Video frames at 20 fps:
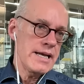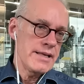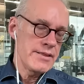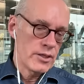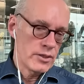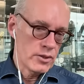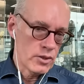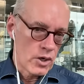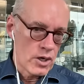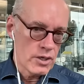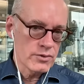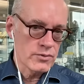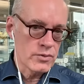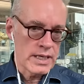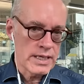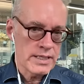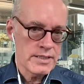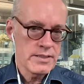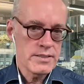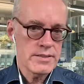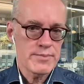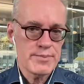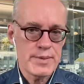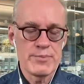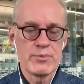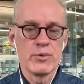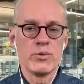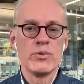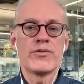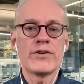In the long run,
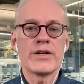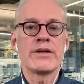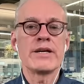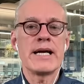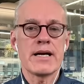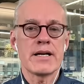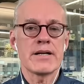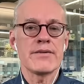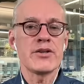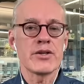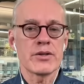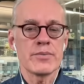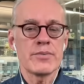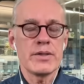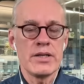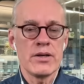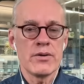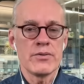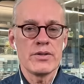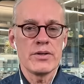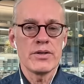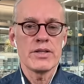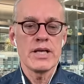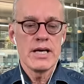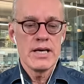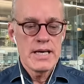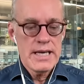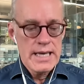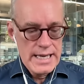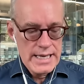people will figure out if you're, you
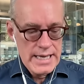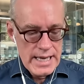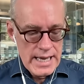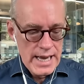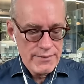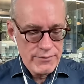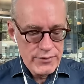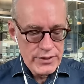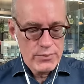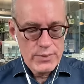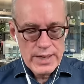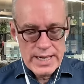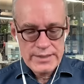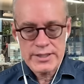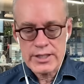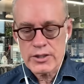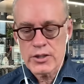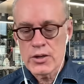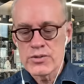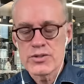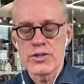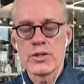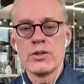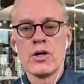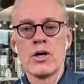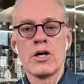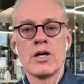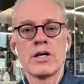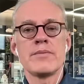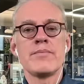know, every round that goes
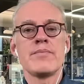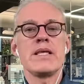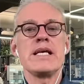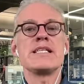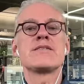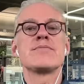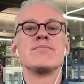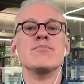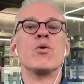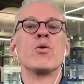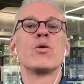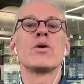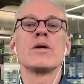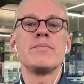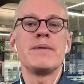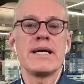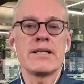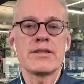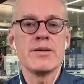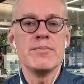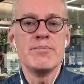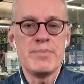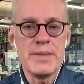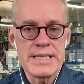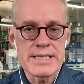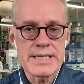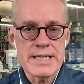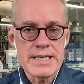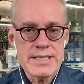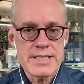along, it's more about the
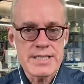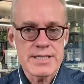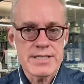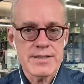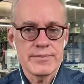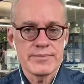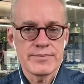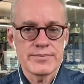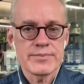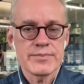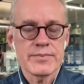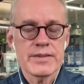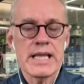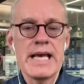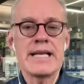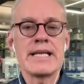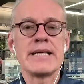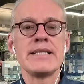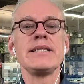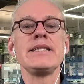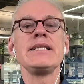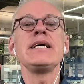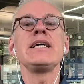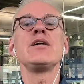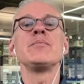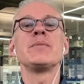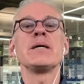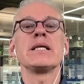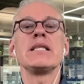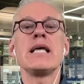business and a
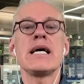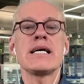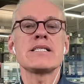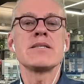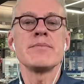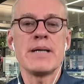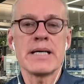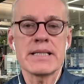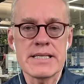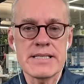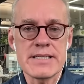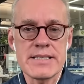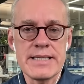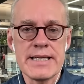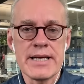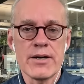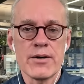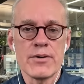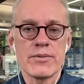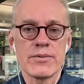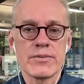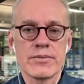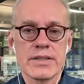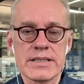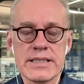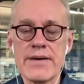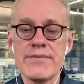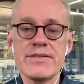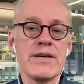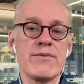little bit less about the CEO.
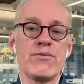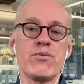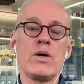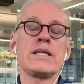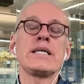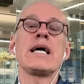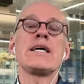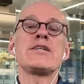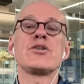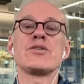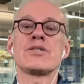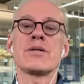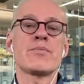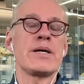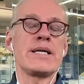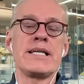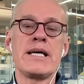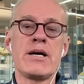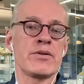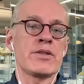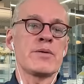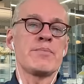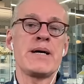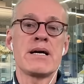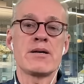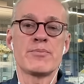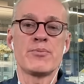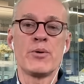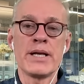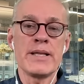Because obviously, if one guy shows up right now with a
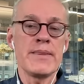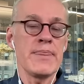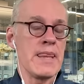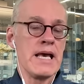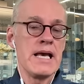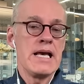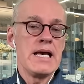PowerPoint,